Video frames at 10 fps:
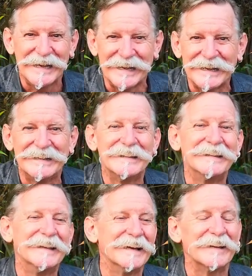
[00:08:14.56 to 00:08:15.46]
and
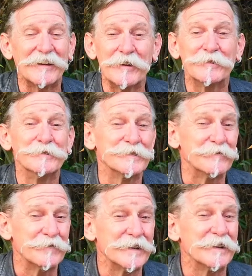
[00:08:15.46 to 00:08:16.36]
the locals
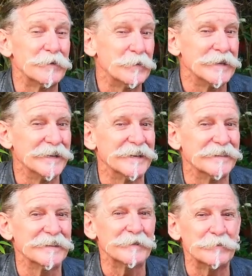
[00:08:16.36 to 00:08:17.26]
are very aware
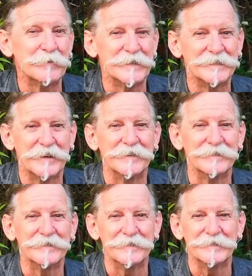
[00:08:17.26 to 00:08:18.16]
that we
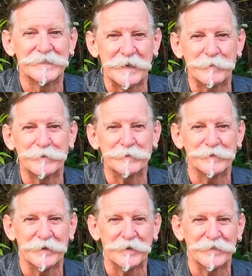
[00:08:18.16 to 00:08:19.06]
don't use
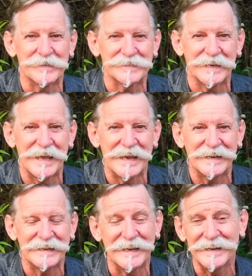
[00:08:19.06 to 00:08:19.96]
chemicals on this
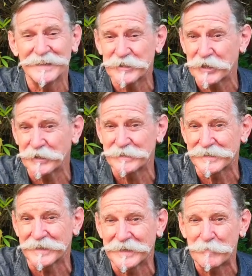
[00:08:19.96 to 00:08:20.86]
land and it shows
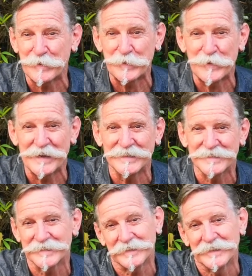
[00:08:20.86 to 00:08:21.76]
in a number of
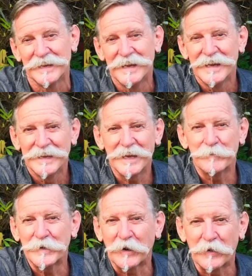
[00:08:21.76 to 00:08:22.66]
ways so yeah
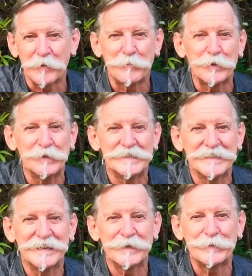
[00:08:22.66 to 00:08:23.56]
we get a lot of birds
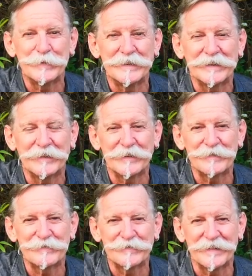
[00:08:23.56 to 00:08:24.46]
here we get a lot
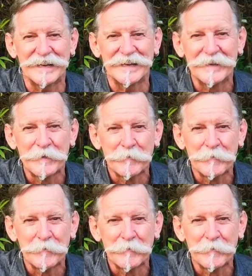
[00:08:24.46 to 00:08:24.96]
of uh,